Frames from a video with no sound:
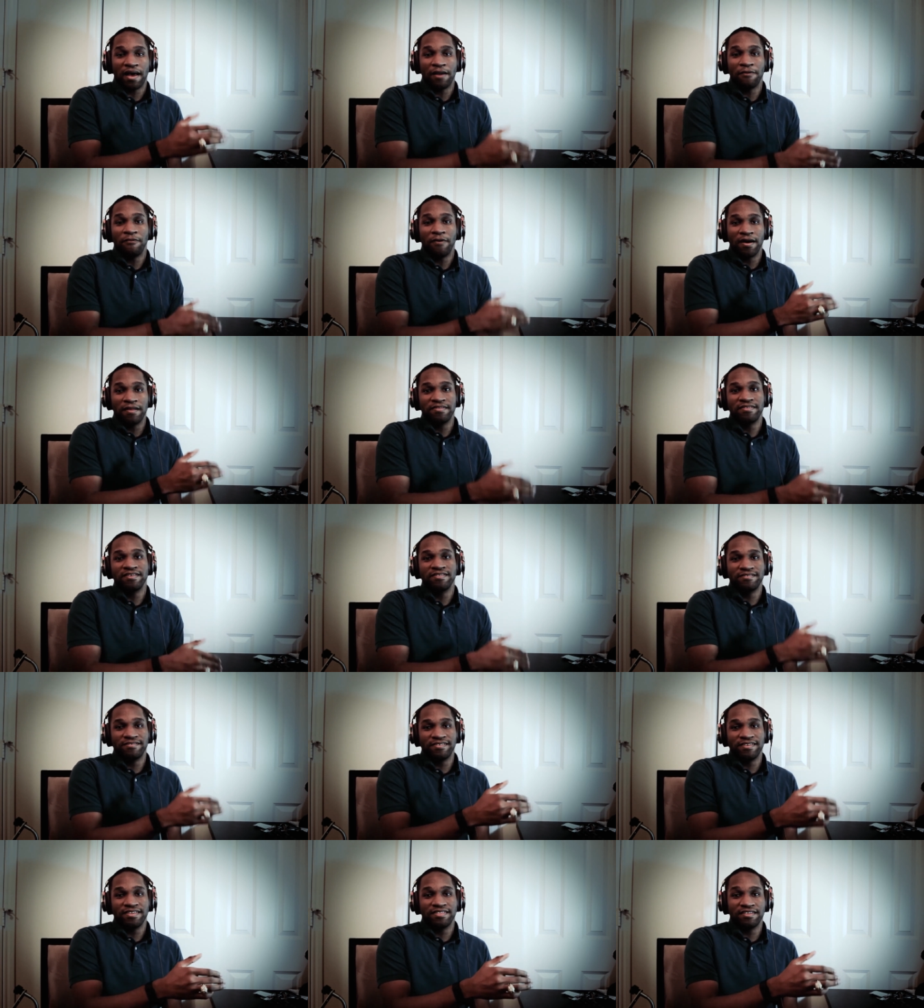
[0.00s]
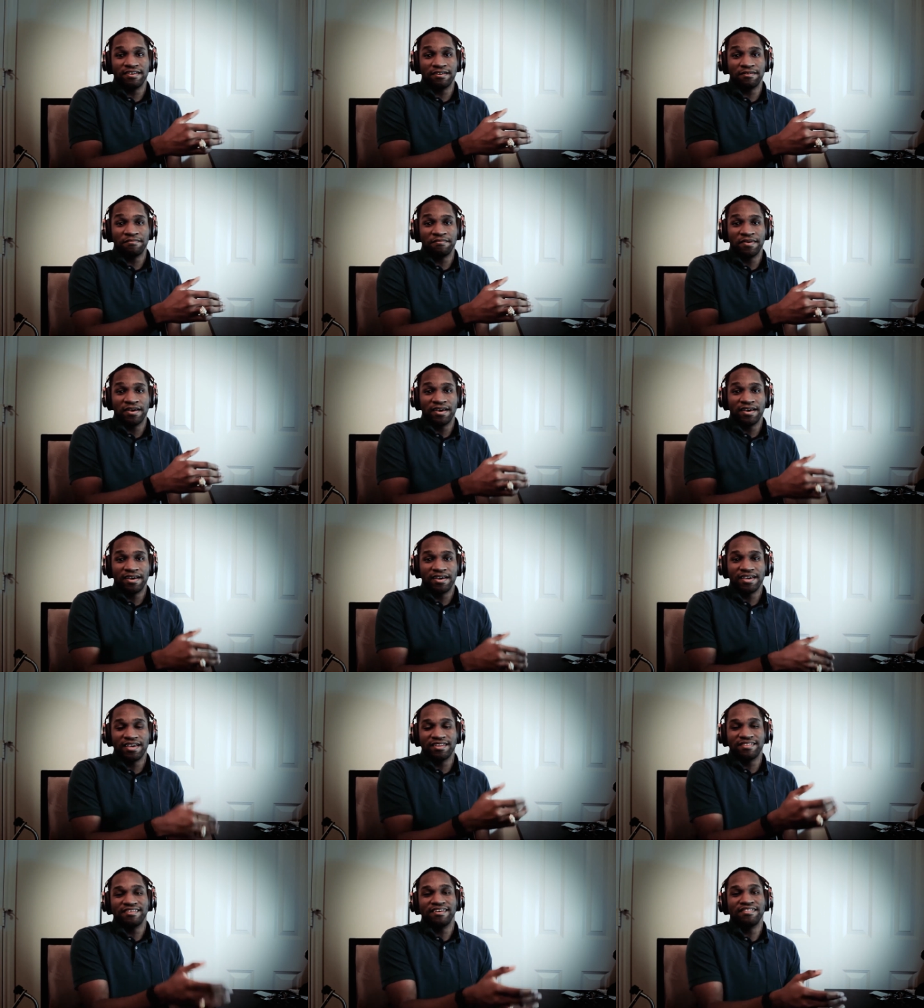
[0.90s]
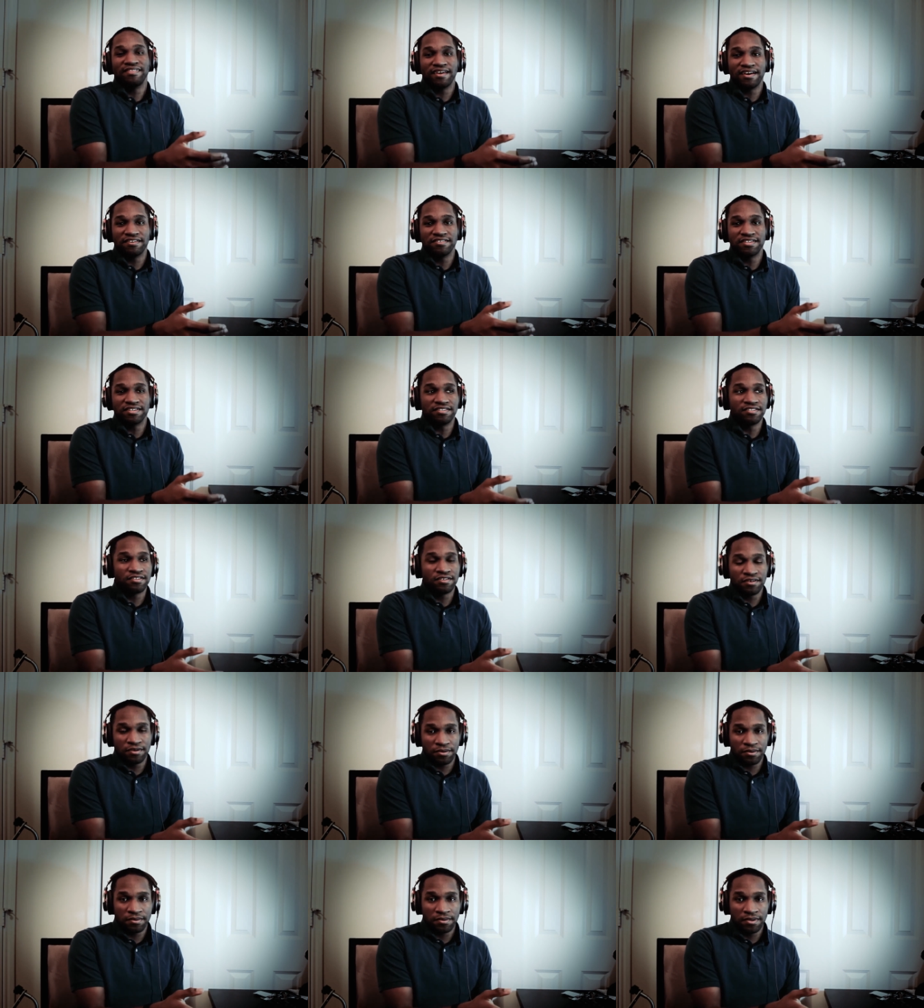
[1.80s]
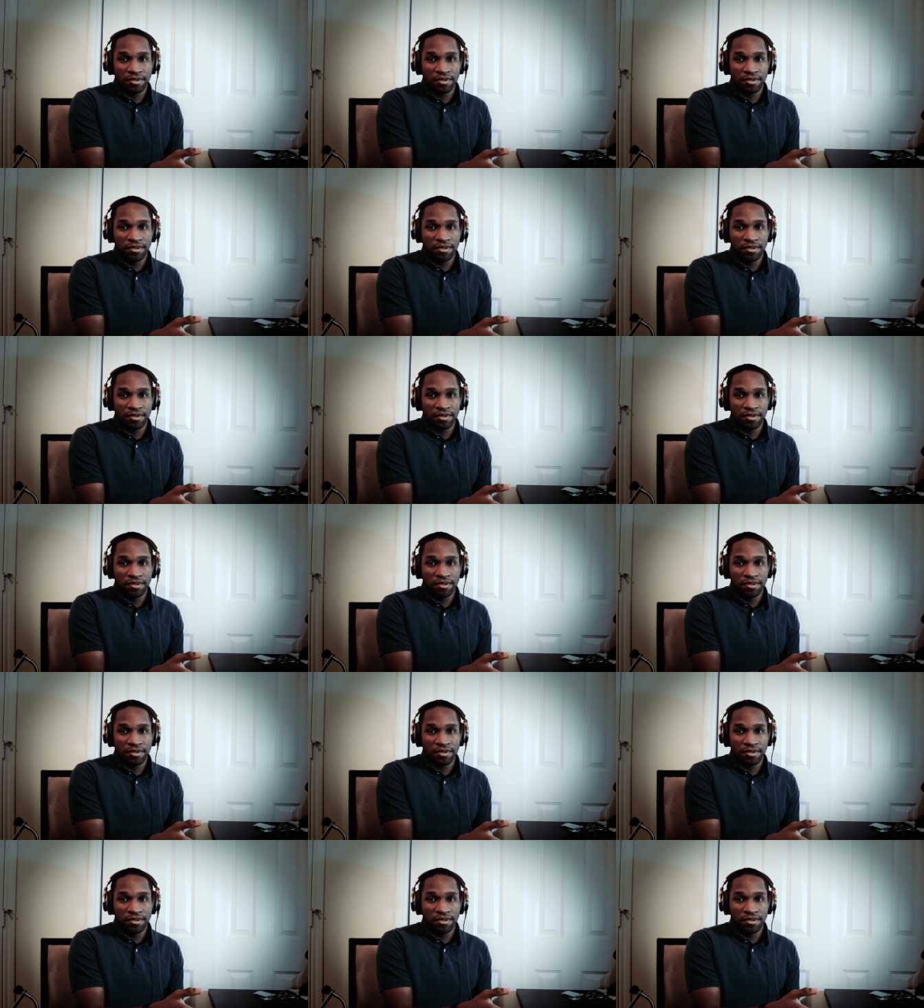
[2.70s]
I want to see them get 1,000 too.